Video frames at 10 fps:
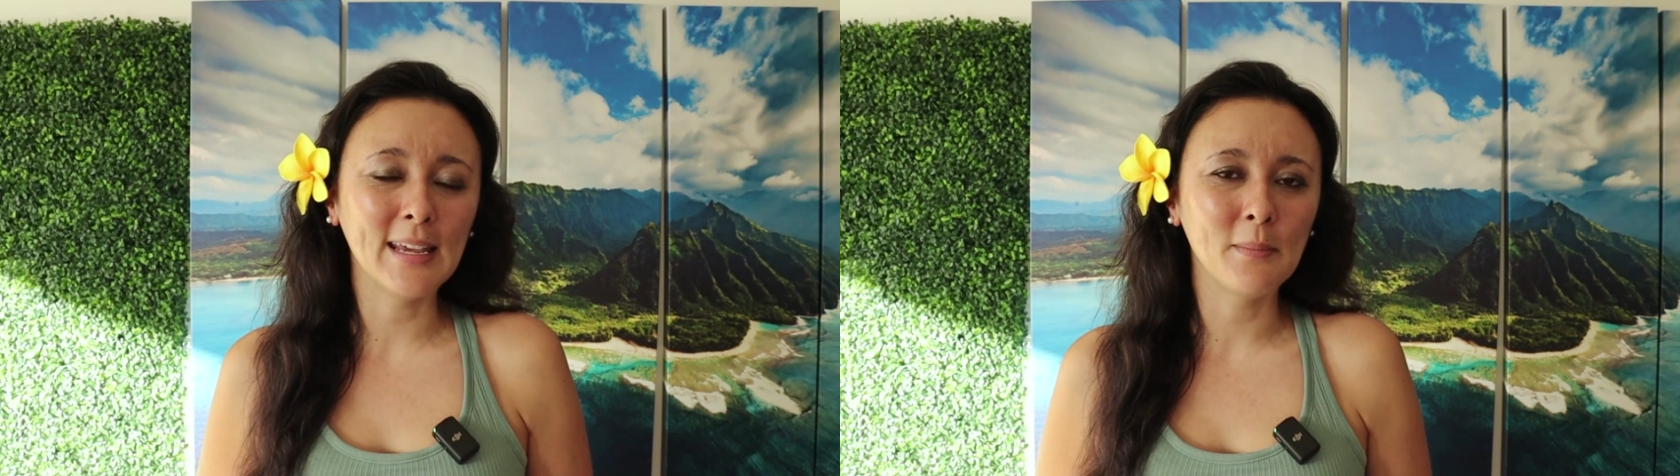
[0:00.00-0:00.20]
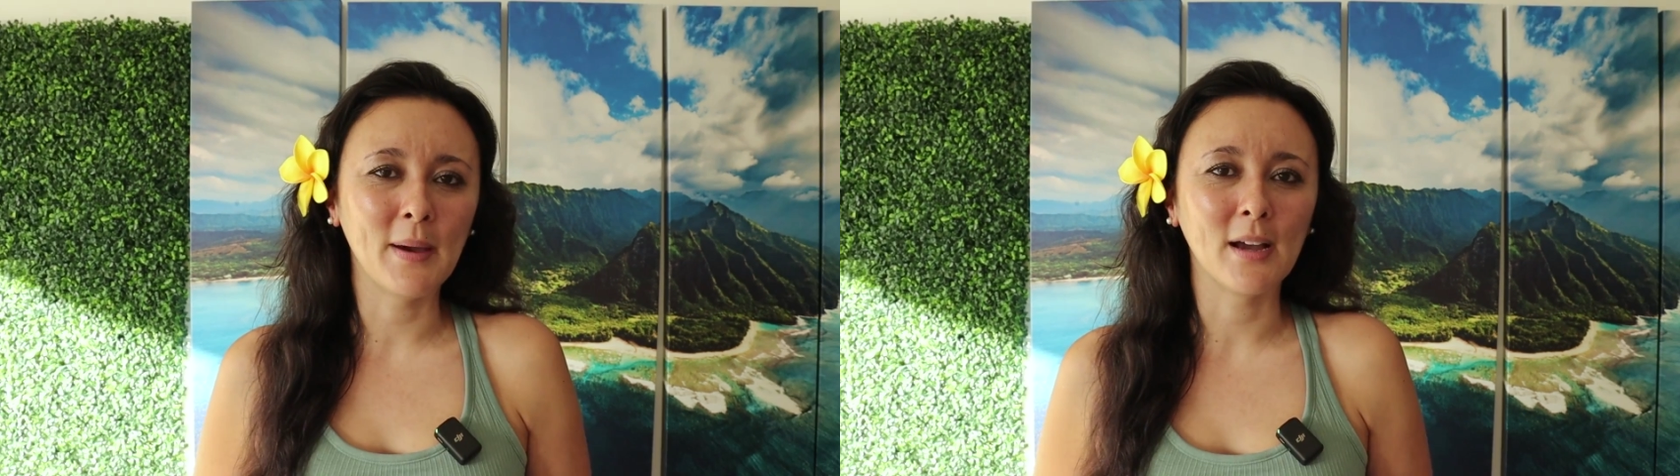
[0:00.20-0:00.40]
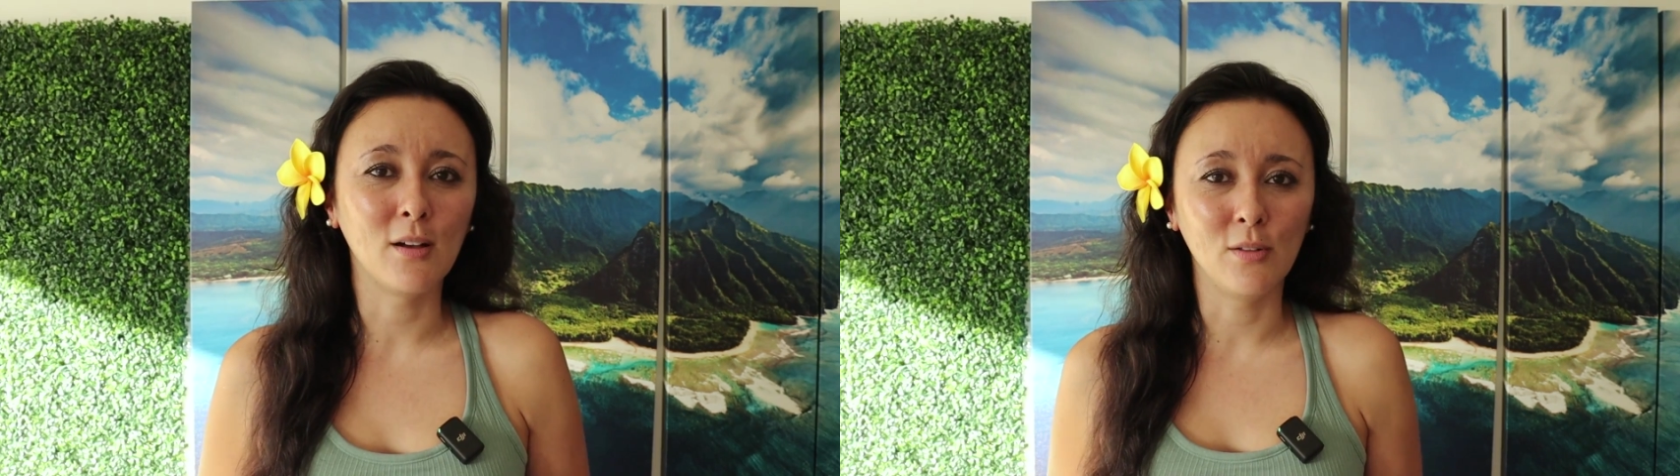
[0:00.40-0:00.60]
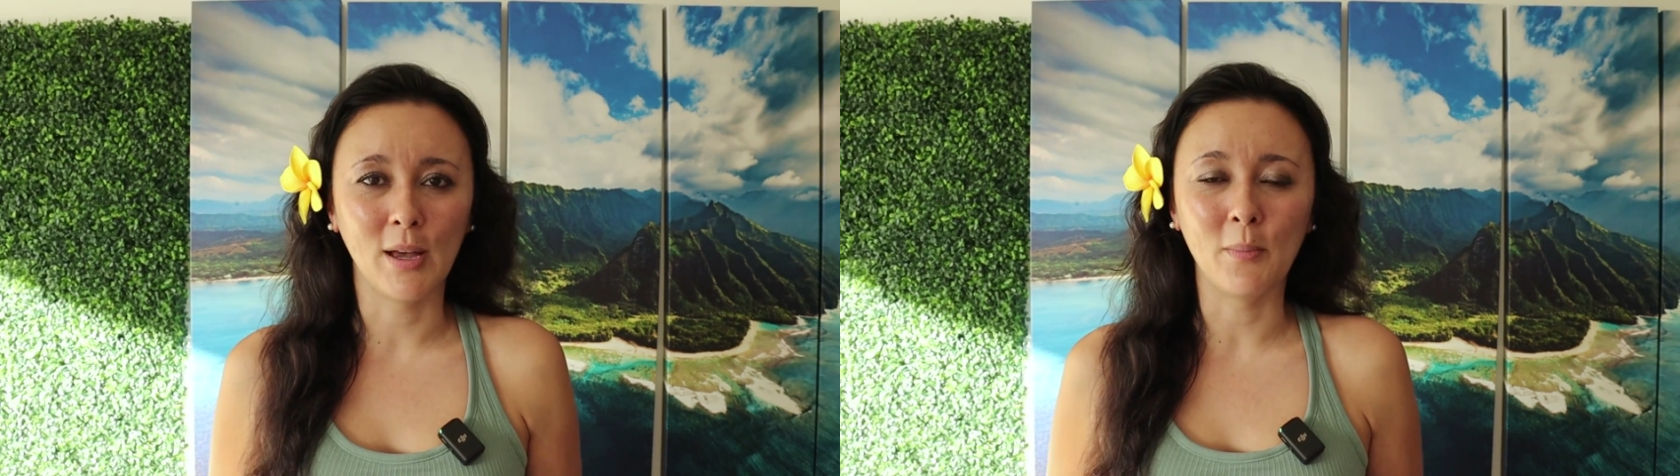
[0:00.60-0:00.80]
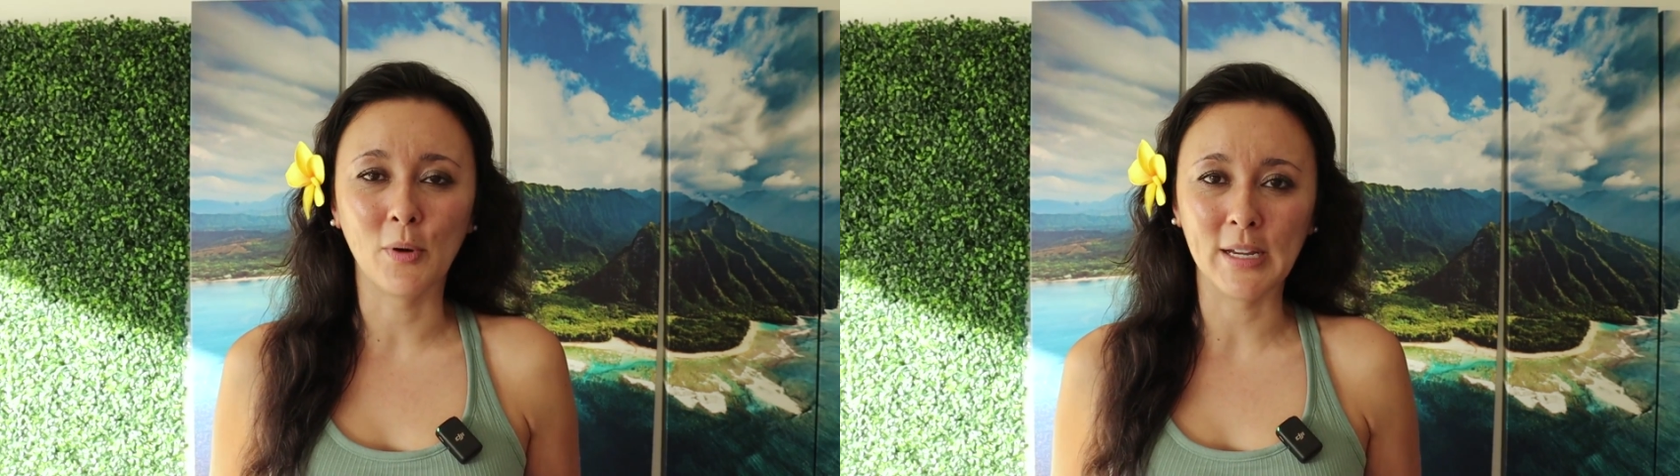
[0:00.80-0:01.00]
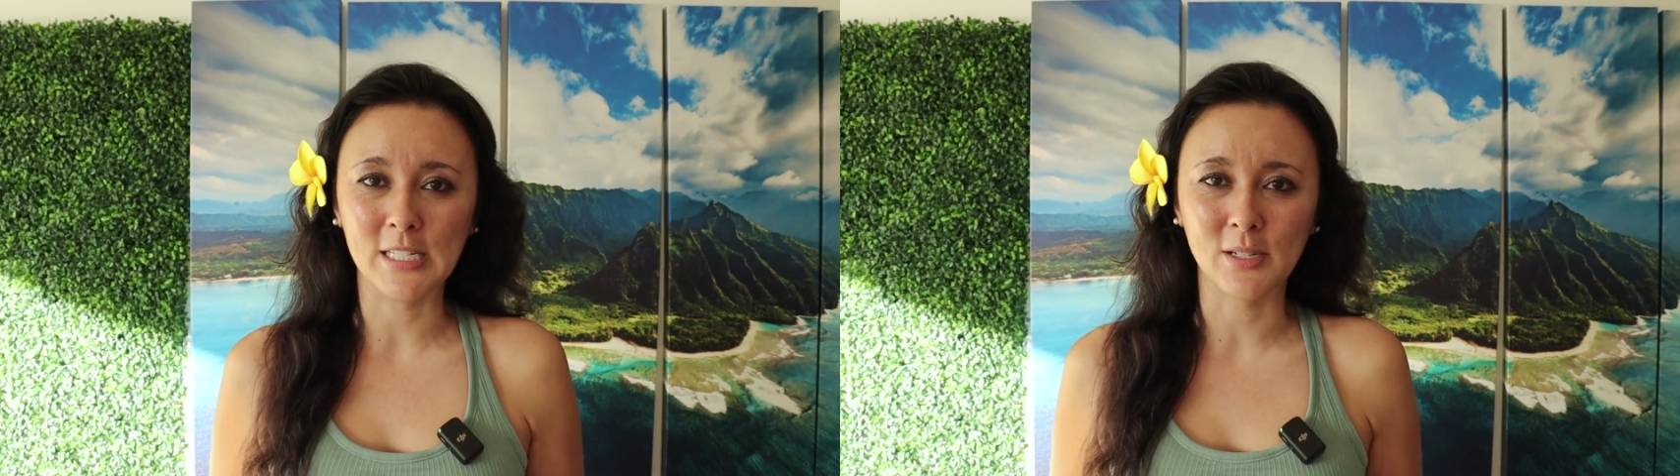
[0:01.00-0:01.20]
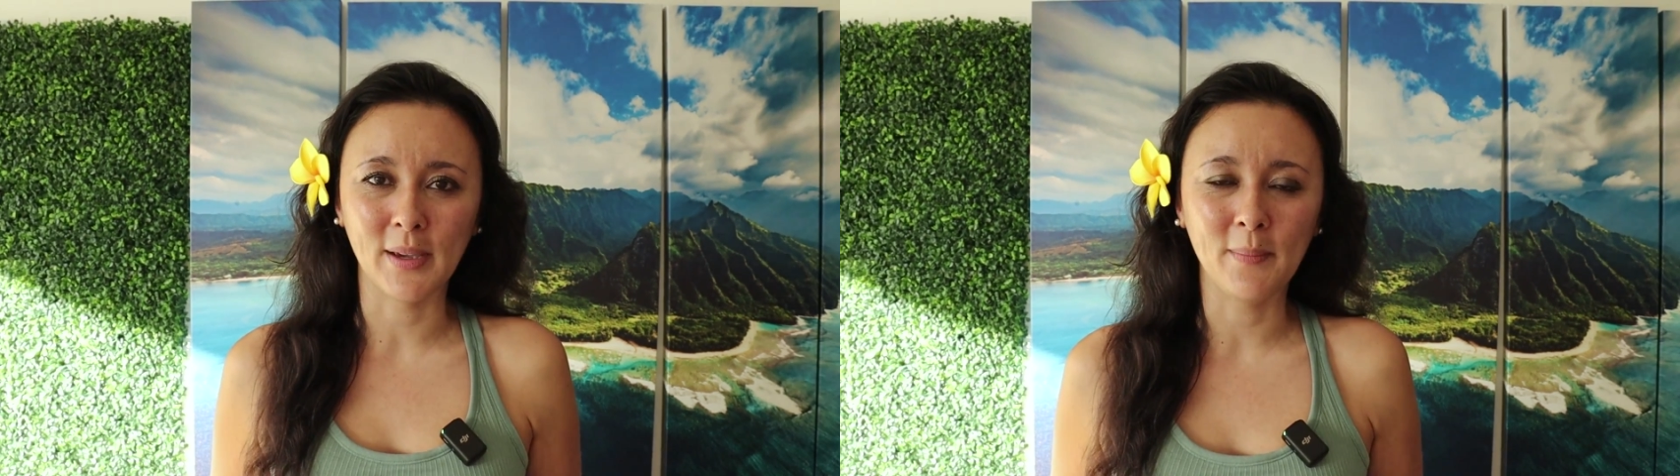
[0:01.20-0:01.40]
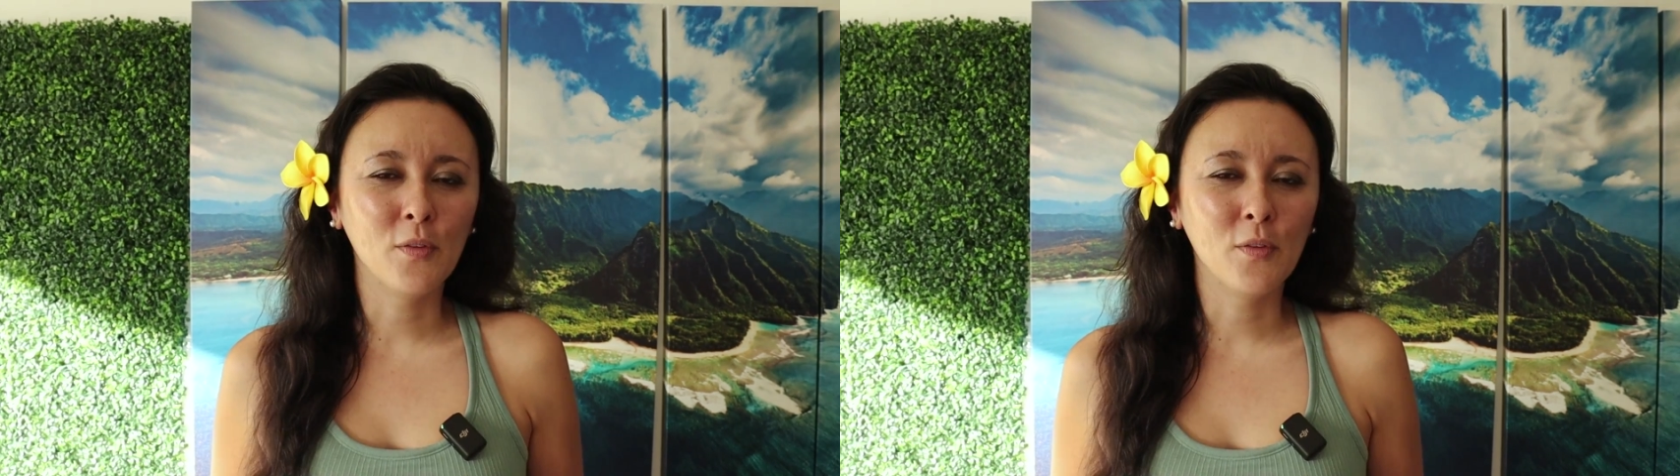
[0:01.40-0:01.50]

I can pack a lot more into it.